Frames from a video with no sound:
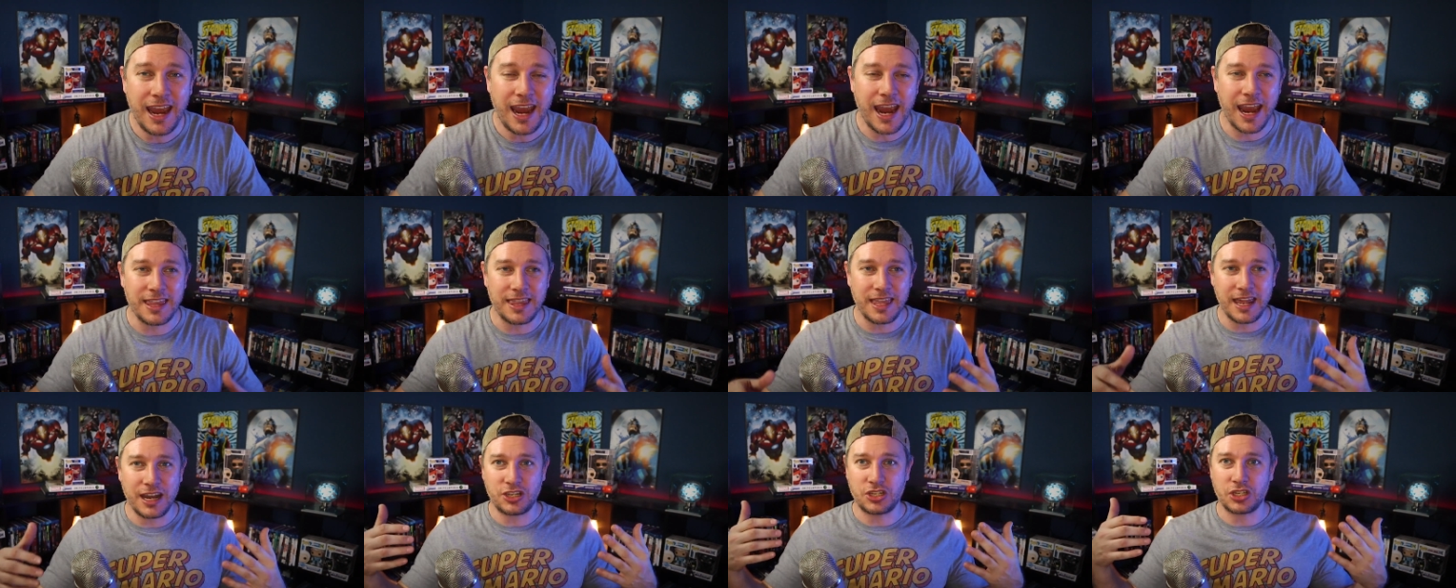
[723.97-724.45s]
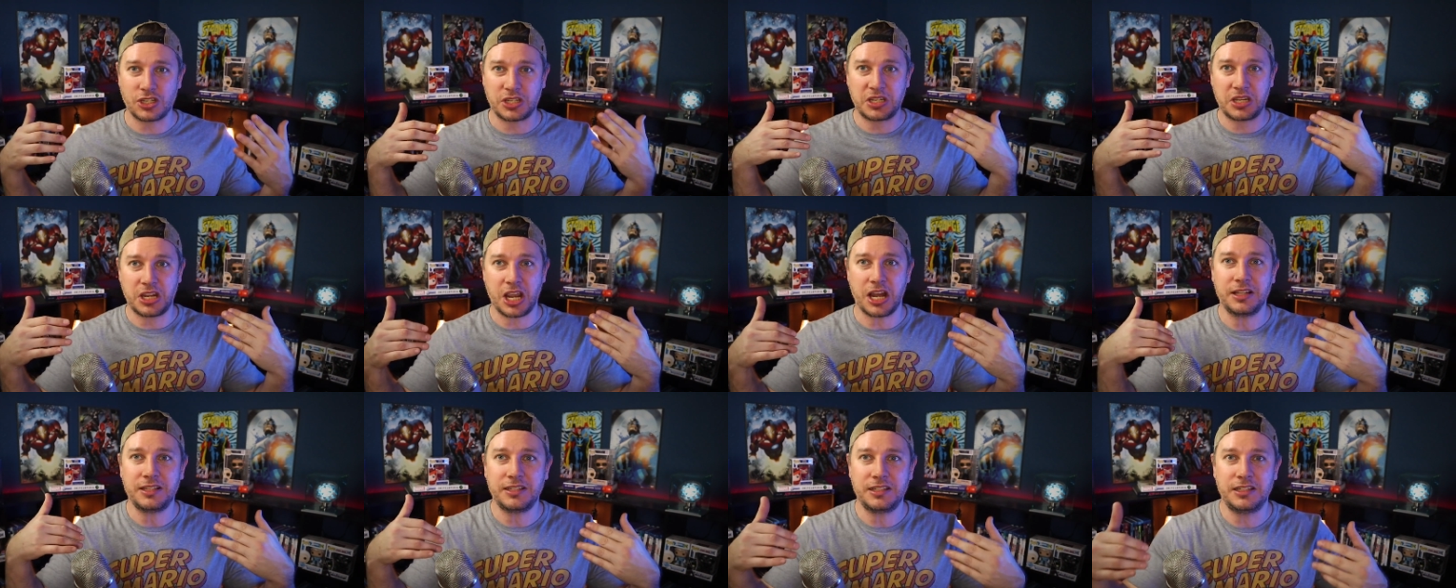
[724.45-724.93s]
and then it
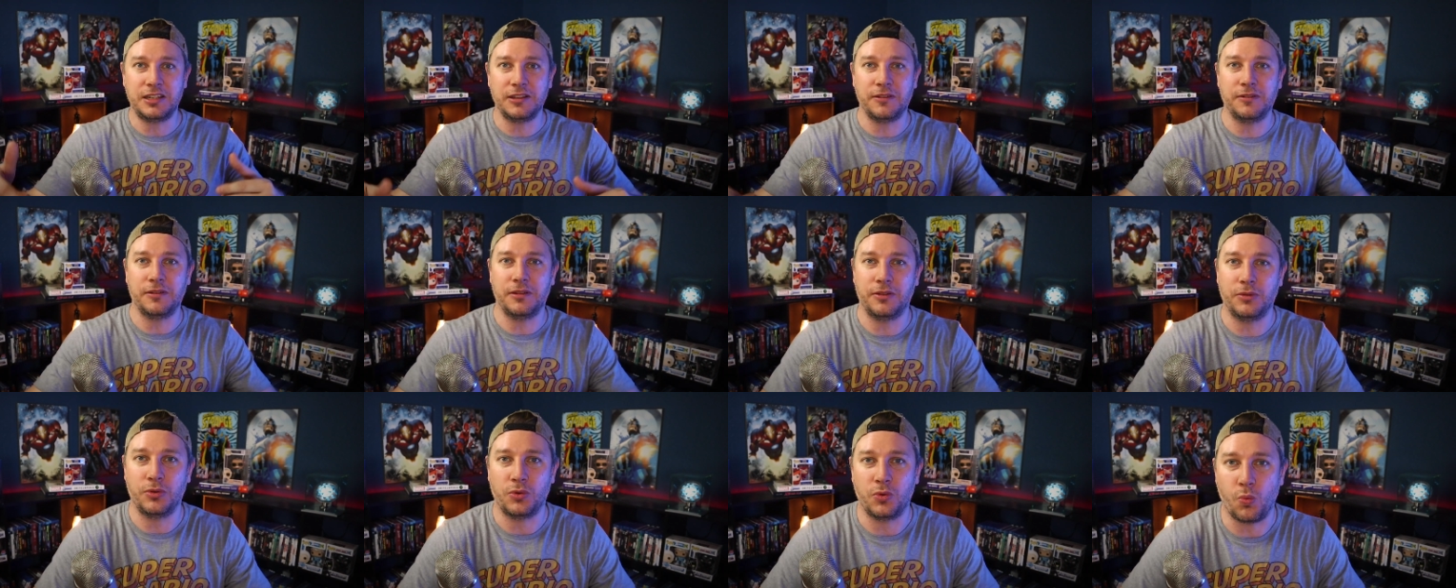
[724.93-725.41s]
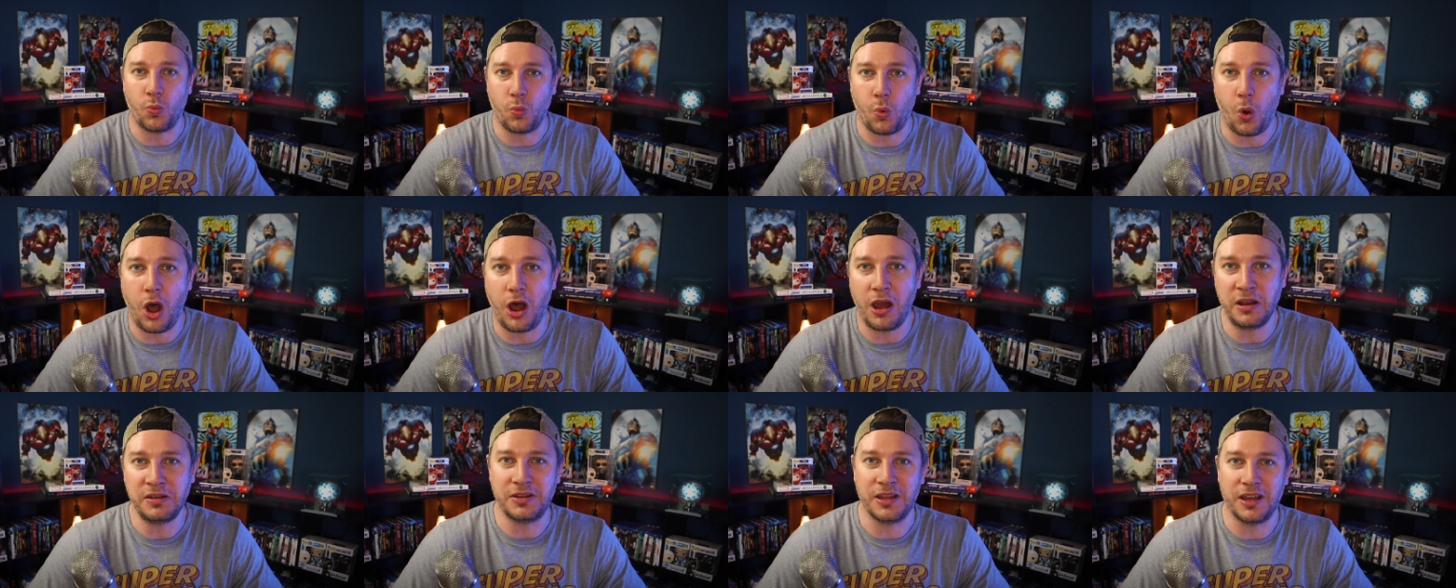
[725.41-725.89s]
just cuts to
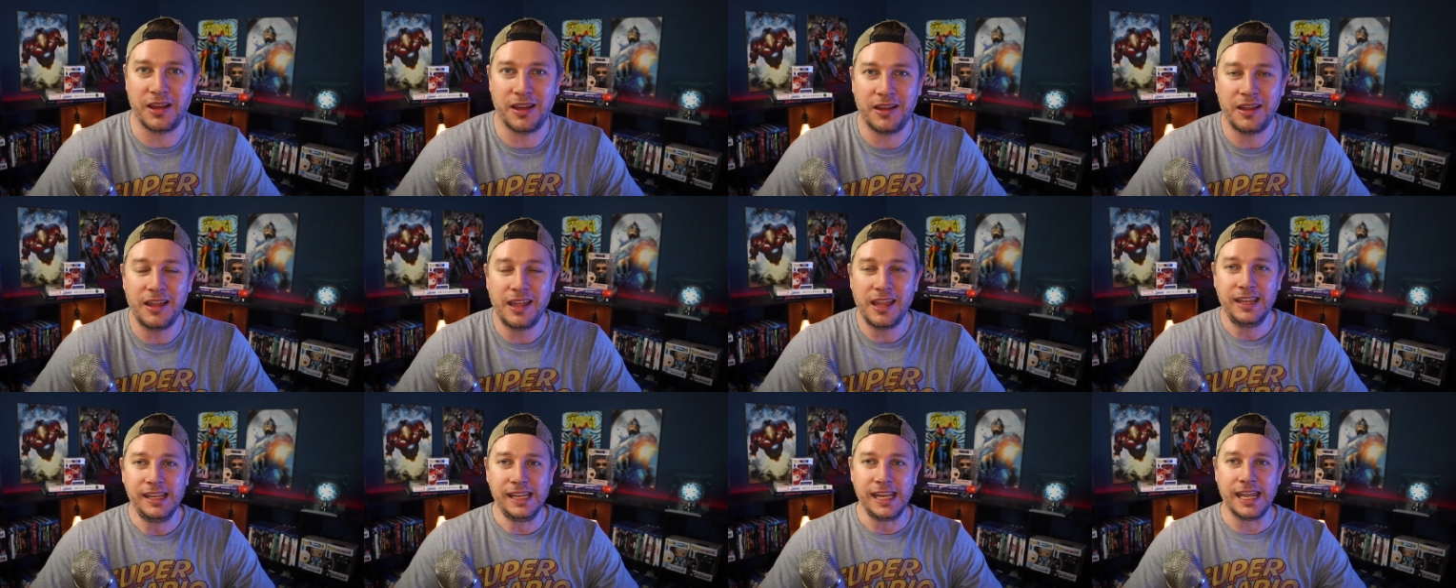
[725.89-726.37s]
Wanda,